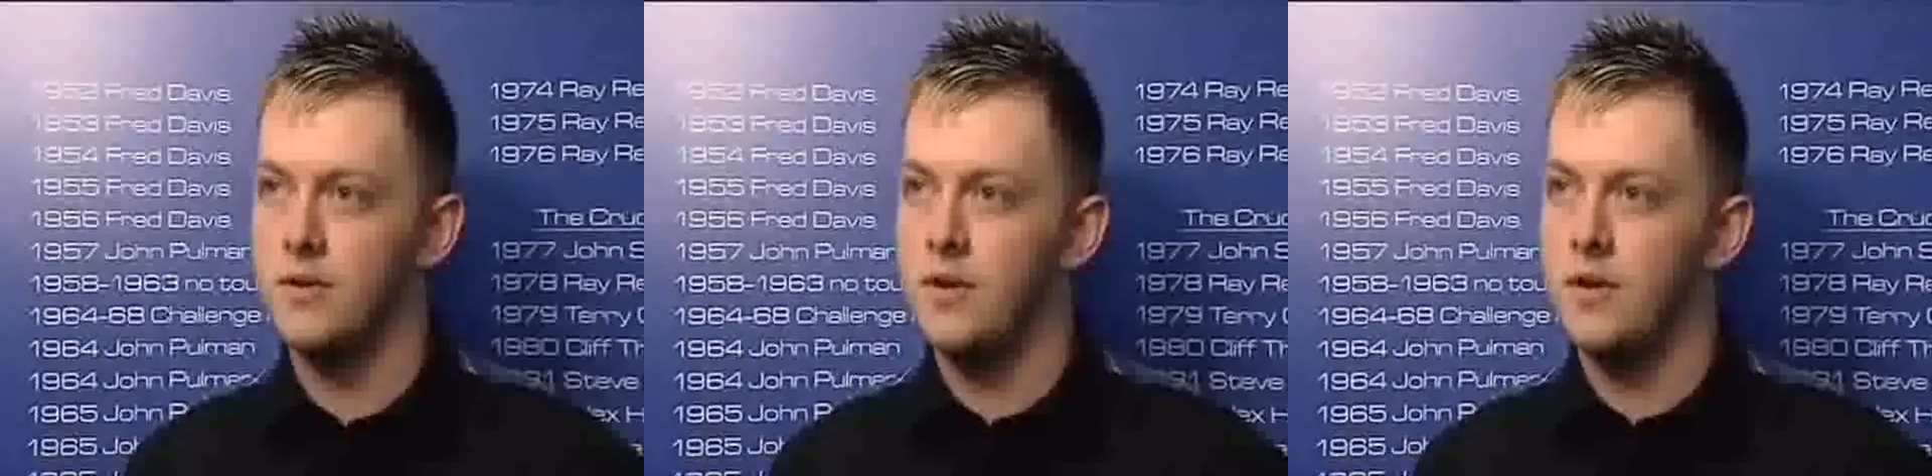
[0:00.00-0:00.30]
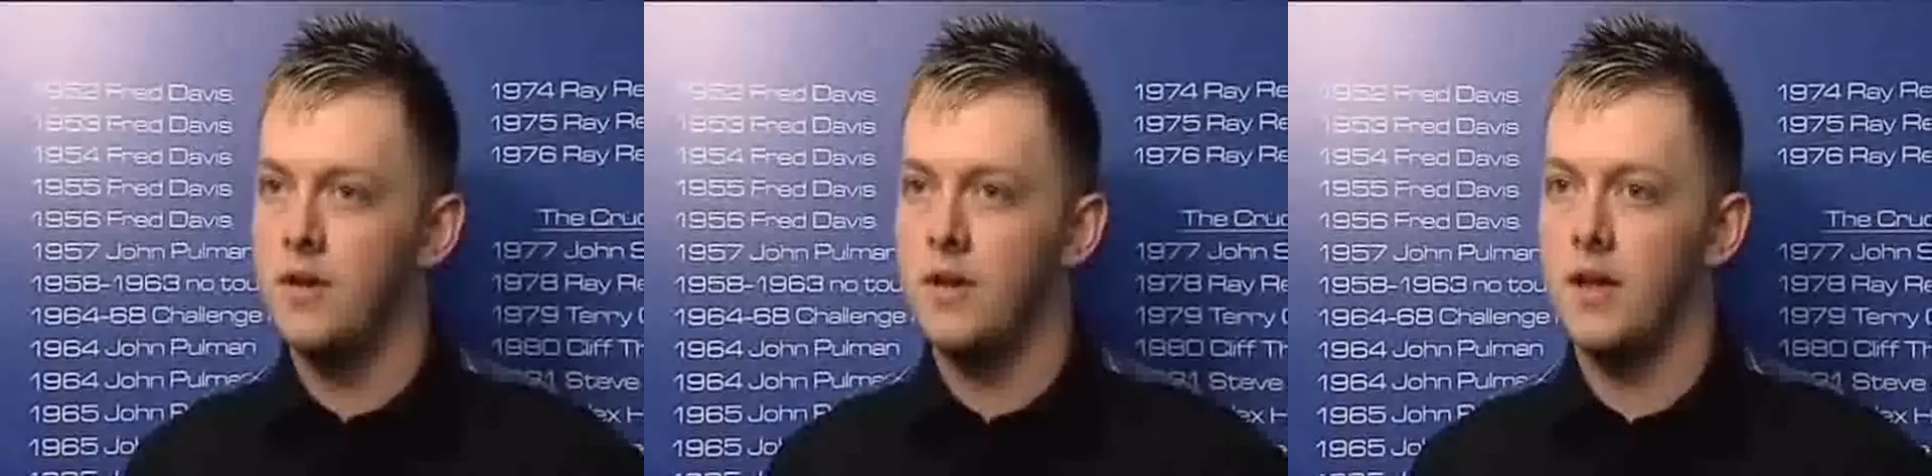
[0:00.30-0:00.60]
morning.
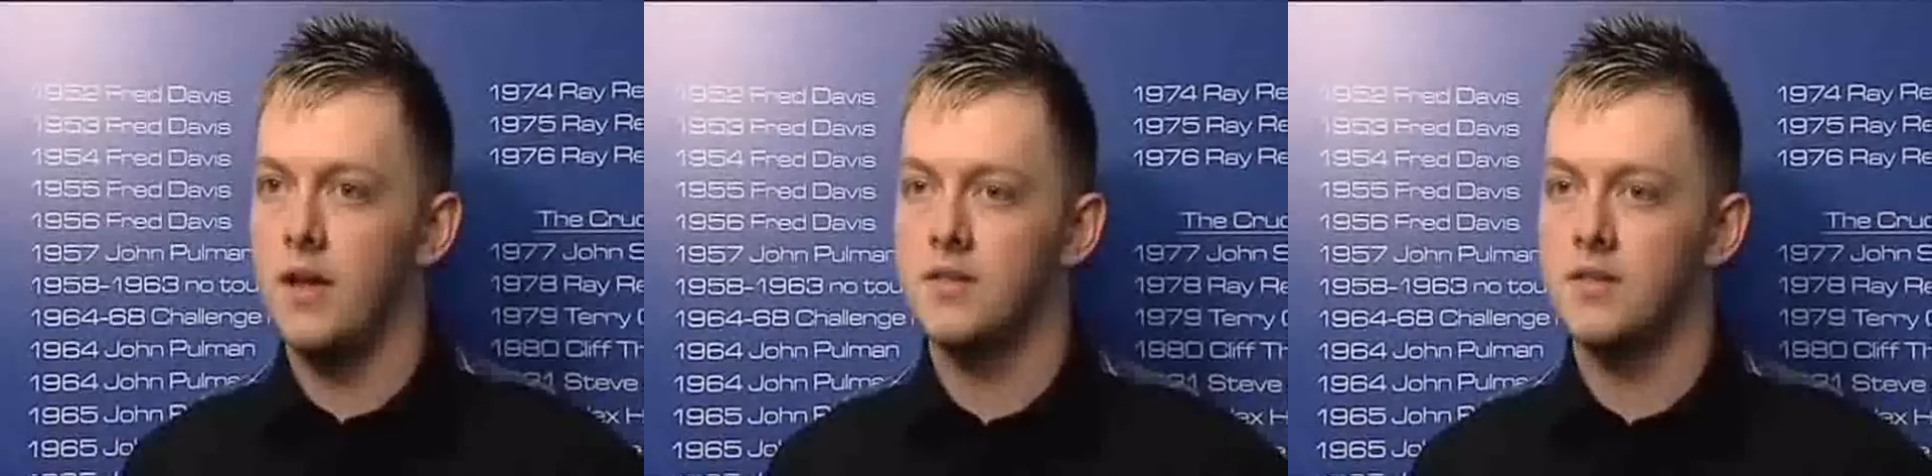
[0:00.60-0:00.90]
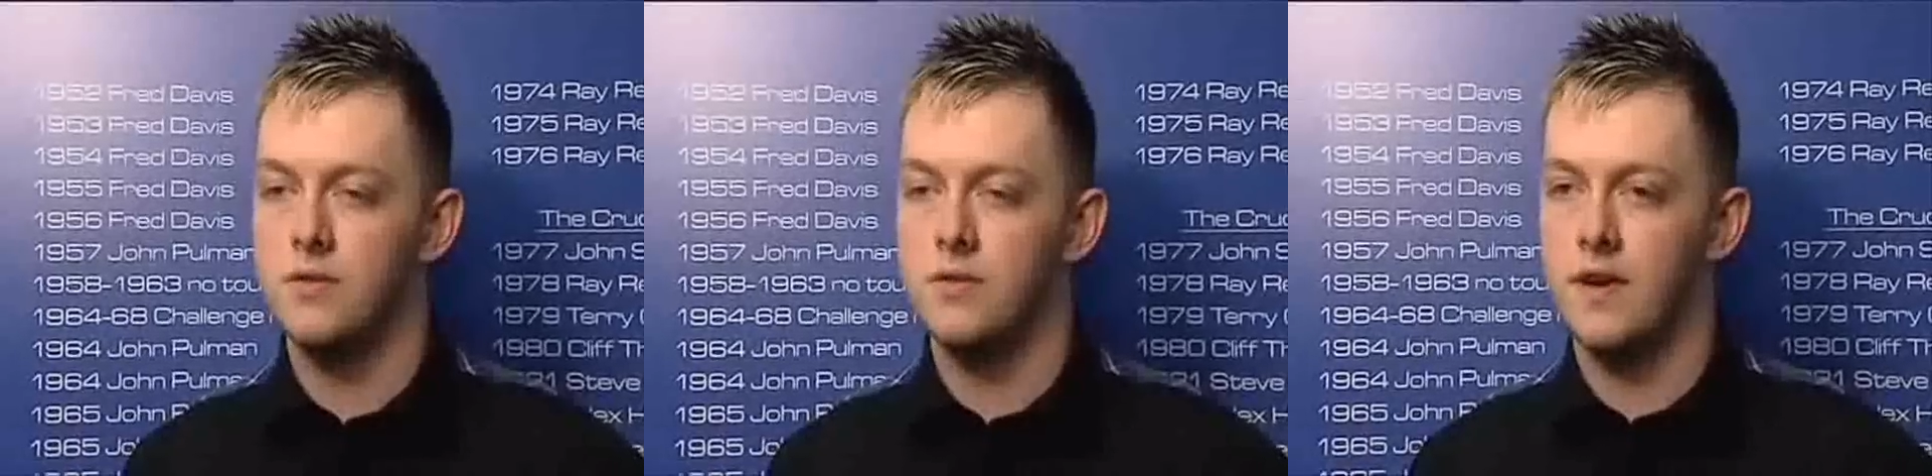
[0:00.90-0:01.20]
Uh, he
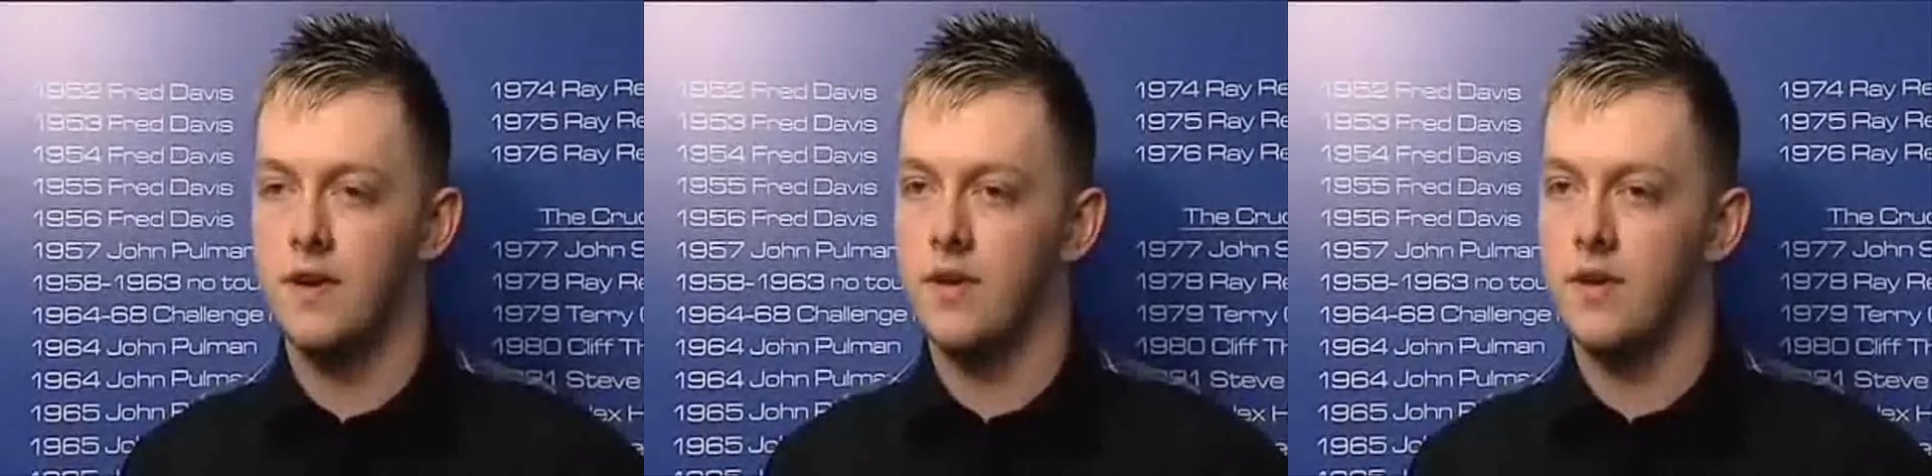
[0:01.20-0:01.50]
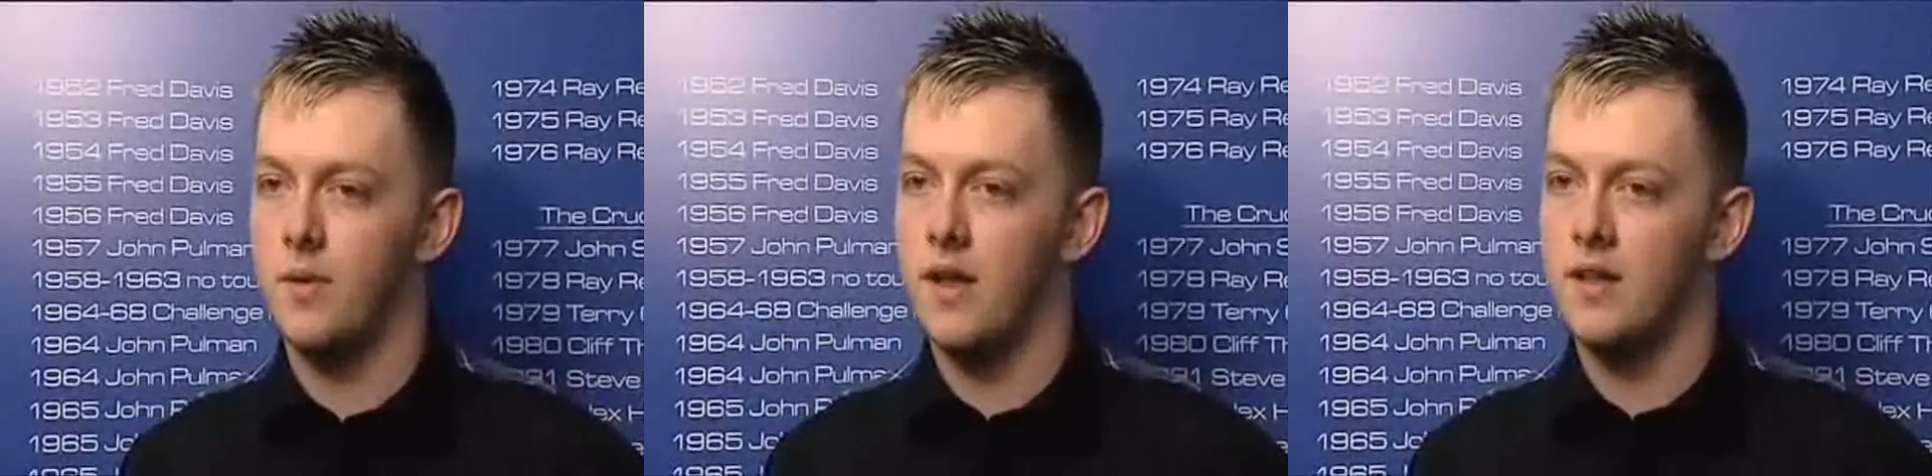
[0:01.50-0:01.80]
scored very,
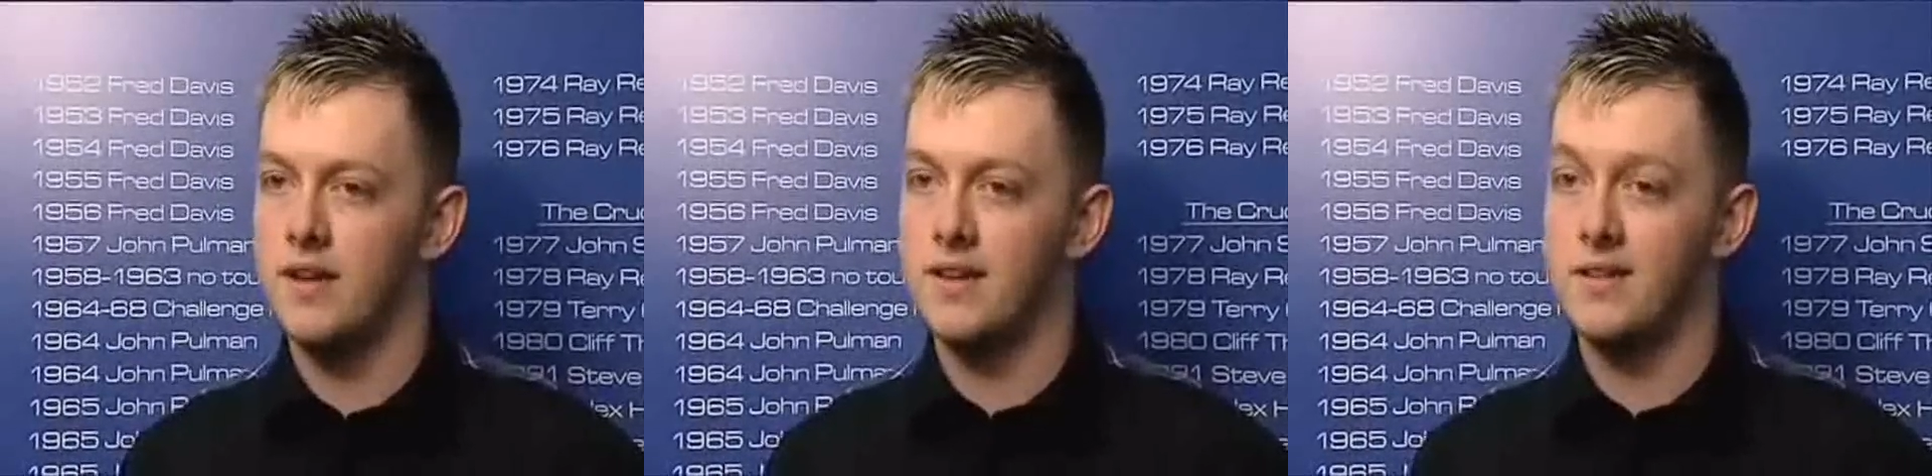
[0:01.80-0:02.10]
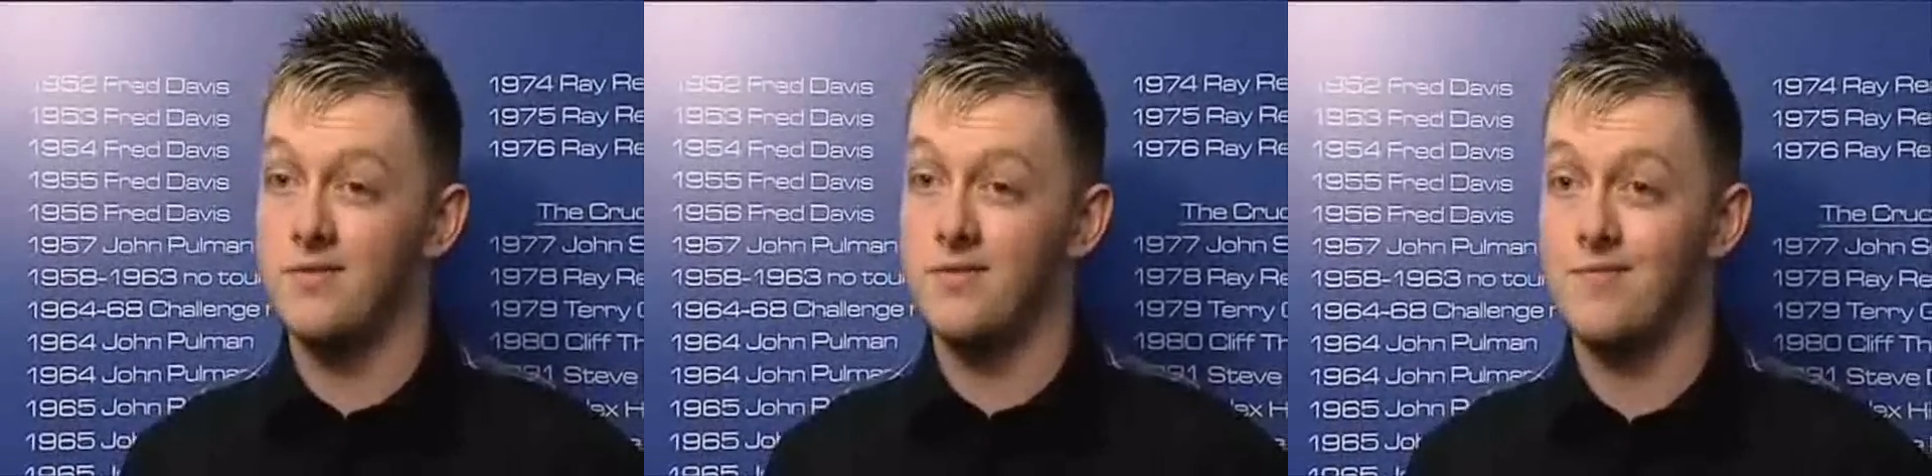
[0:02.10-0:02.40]
very well, and I
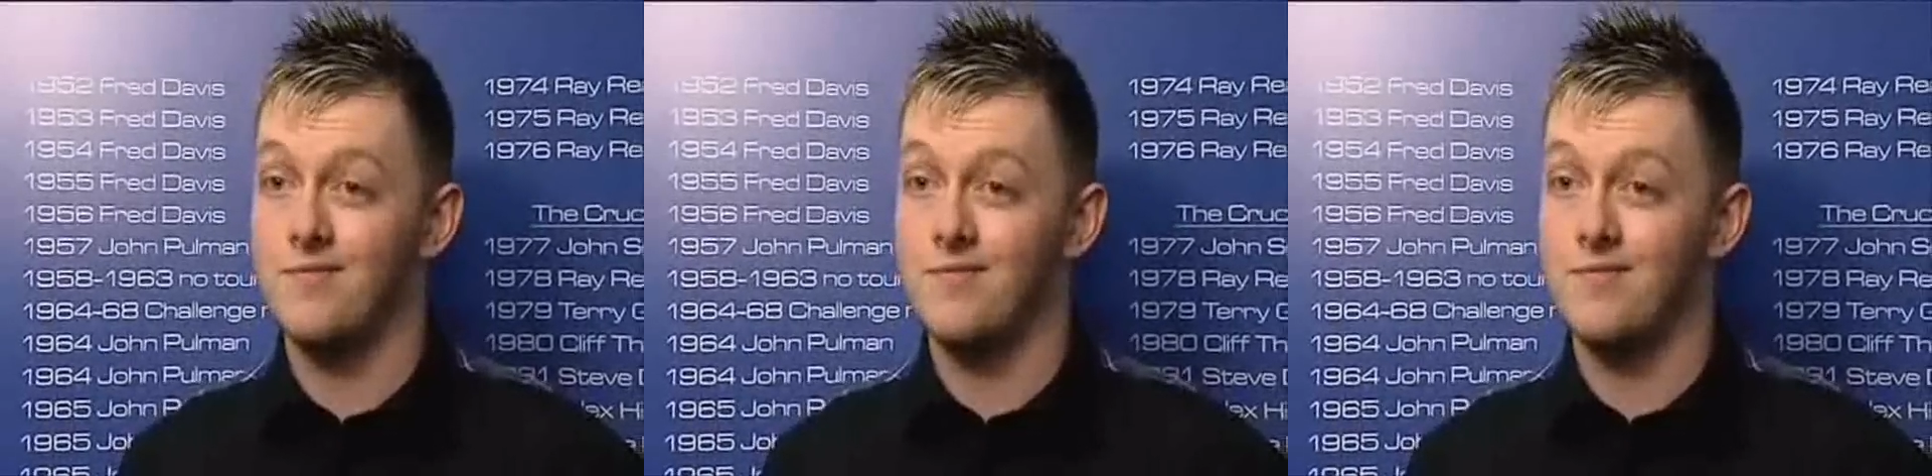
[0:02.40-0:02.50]
didn't